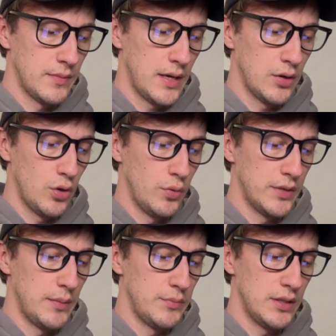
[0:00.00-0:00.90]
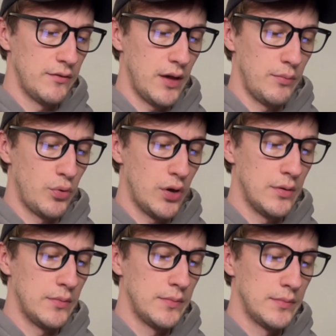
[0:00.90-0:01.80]
I'll go with MT5
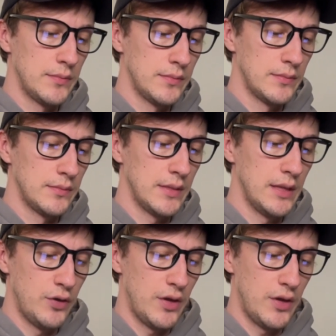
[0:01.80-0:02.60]
Pro. If